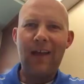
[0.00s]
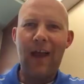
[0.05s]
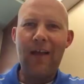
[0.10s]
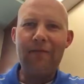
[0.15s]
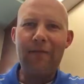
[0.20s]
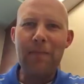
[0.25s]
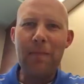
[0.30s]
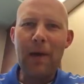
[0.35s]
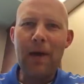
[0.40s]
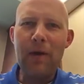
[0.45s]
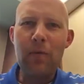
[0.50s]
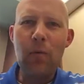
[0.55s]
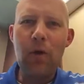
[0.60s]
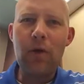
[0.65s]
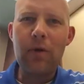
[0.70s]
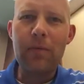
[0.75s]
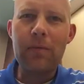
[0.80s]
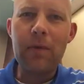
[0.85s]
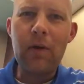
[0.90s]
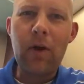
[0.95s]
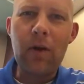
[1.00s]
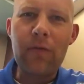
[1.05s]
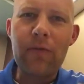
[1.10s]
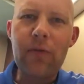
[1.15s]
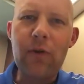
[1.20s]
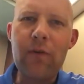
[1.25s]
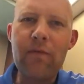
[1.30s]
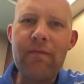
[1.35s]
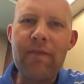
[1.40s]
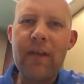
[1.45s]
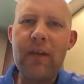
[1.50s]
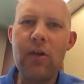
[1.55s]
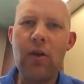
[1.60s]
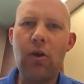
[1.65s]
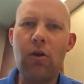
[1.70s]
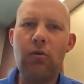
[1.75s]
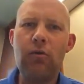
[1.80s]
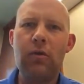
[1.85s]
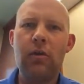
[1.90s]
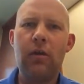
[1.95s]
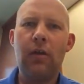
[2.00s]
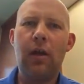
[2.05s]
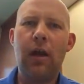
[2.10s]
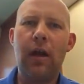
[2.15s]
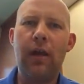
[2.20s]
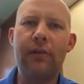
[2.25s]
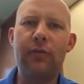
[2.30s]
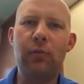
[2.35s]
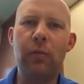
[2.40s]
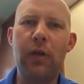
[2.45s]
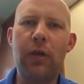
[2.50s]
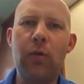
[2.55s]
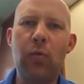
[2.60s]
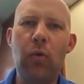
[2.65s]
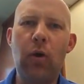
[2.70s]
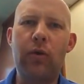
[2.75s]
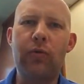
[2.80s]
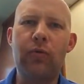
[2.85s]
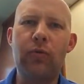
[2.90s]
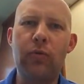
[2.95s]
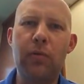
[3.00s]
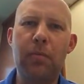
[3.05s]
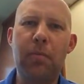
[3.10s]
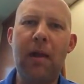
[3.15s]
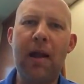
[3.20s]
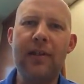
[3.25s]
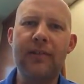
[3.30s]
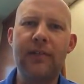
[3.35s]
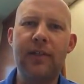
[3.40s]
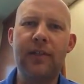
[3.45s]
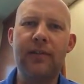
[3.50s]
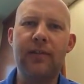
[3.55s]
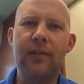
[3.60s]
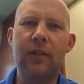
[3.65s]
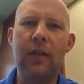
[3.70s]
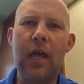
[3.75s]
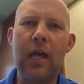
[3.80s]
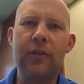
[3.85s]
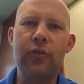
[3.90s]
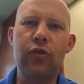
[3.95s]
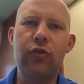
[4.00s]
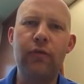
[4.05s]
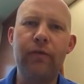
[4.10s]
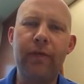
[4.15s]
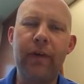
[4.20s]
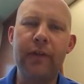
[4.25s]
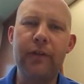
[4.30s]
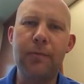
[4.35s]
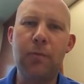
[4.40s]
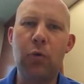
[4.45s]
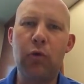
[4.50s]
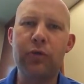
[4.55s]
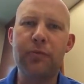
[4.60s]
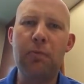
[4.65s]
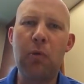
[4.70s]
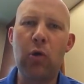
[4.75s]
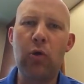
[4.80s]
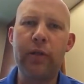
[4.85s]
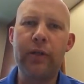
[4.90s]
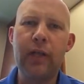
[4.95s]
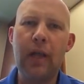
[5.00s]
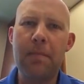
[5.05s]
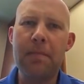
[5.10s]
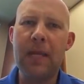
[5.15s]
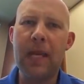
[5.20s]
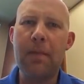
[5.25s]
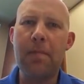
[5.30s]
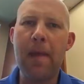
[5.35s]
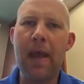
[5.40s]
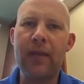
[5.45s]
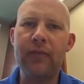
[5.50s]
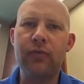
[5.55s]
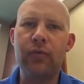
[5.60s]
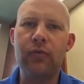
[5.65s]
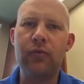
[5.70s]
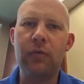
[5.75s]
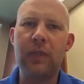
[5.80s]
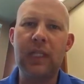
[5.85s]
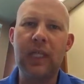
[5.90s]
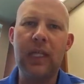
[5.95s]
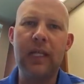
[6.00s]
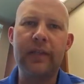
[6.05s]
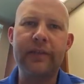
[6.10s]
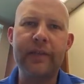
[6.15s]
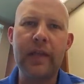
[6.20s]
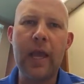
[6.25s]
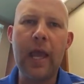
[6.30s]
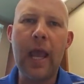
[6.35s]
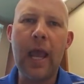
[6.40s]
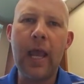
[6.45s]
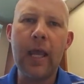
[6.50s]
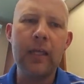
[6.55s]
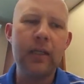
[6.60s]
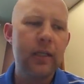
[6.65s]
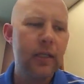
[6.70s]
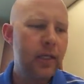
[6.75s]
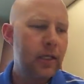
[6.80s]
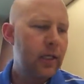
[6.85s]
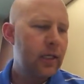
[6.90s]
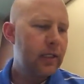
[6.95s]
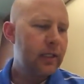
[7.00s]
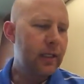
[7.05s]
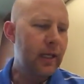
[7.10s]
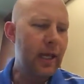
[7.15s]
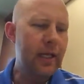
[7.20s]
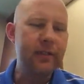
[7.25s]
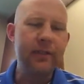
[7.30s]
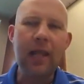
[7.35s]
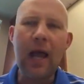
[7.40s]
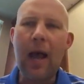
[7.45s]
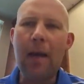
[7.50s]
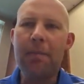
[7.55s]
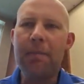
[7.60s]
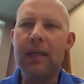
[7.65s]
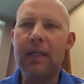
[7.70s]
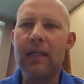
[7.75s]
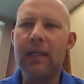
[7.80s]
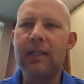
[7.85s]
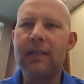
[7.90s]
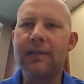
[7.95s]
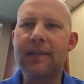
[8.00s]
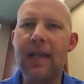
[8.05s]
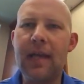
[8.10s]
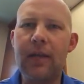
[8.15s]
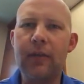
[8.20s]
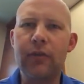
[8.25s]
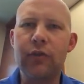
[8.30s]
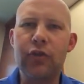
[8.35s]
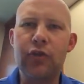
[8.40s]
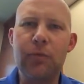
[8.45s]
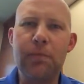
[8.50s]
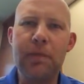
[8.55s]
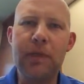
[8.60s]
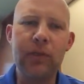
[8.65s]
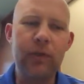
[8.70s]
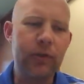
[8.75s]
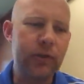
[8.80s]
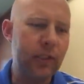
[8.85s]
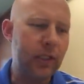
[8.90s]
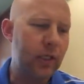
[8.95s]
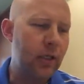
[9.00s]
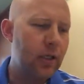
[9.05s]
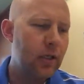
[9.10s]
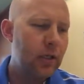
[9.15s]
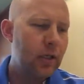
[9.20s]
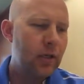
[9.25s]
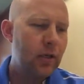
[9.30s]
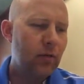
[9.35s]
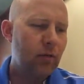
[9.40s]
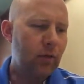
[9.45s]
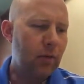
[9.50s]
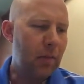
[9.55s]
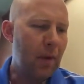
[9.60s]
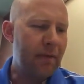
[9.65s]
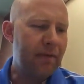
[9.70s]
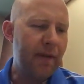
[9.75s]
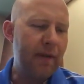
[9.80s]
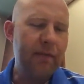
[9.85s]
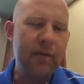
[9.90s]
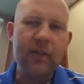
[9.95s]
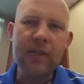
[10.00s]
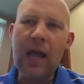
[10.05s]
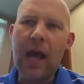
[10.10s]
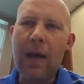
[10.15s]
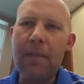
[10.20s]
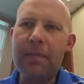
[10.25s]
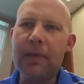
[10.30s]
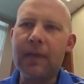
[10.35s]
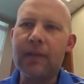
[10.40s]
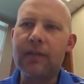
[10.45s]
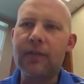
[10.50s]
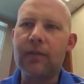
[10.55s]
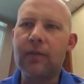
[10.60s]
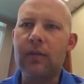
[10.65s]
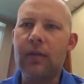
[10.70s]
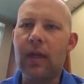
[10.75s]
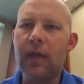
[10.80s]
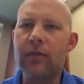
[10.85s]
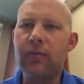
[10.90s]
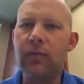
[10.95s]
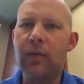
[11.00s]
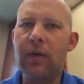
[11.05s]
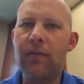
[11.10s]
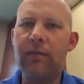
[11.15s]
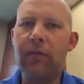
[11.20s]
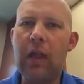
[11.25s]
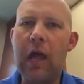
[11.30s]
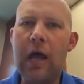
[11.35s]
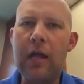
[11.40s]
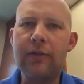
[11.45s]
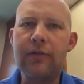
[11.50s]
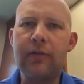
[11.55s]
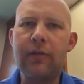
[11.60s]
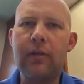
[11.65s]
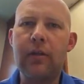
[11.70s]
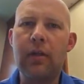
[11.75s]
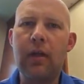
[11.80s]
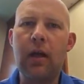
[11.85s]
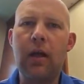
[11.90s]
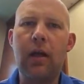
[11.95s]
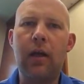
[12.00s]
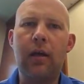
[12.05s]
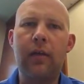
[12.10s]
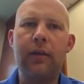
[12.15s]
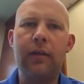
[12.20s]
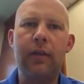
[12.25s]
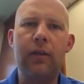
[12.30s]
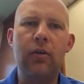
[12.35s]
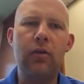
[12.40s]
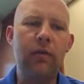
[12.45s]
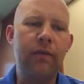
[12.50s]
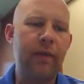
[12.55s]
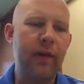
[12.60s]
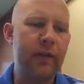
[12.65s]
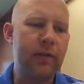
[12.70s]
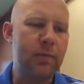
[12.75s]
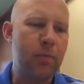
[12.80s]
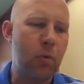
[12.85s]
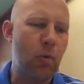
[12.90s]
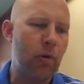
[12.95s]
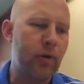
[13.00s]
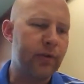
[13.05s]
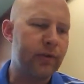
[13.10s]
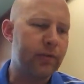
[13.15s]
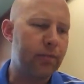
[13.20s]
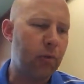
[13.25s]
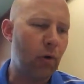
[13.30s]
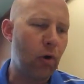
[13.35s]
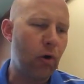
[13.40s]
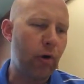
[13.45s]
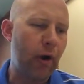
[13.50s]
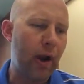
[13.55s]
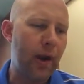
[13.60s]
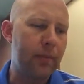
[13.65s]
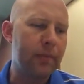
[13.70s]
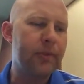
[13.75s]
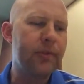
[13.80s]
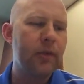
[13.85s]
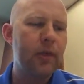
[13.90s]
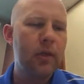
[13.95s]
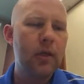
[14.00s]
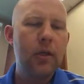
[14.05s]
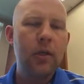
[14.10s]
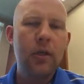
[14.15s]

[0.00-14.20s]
Hi everybody, welcome to our third video as we work through the process to launch Unified Sports Bowling. I'm Dan Masters with the NSAA. Today's topic is eligibility, one of my favorite topics as we've launched the Unified Sports programs.